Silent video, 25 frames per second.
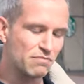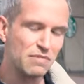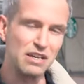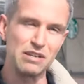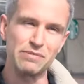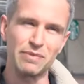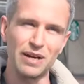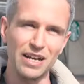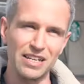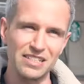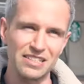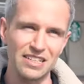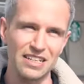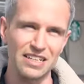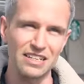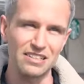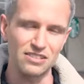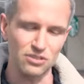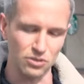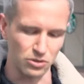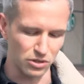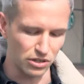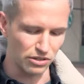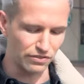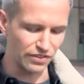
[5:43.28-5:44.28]

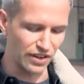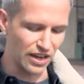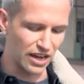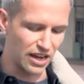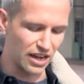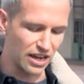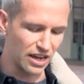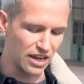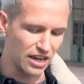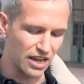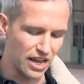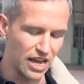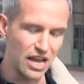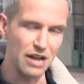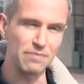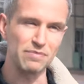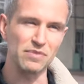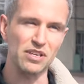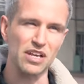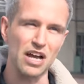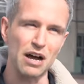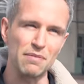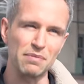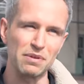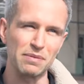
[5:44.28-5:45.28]
minimizes all of our
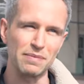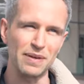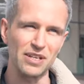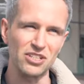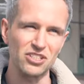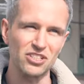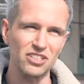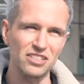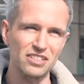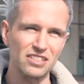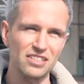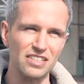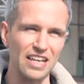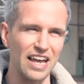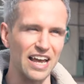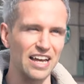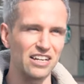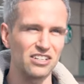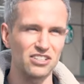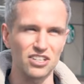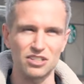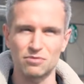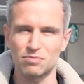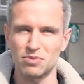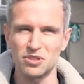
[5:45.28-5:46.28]
carbon emissions,
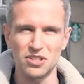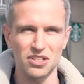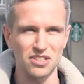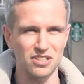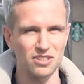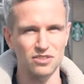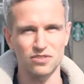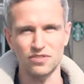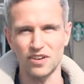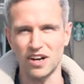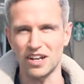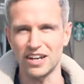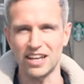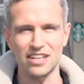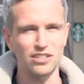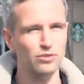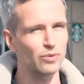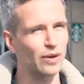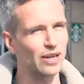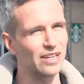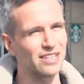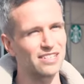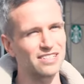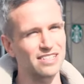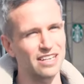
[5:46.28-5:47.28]
and just produces far
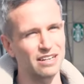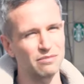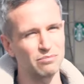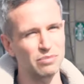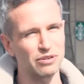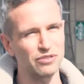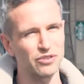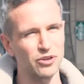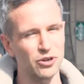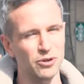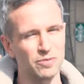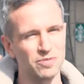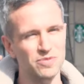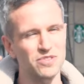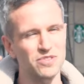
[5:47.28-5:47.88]
less waste than before.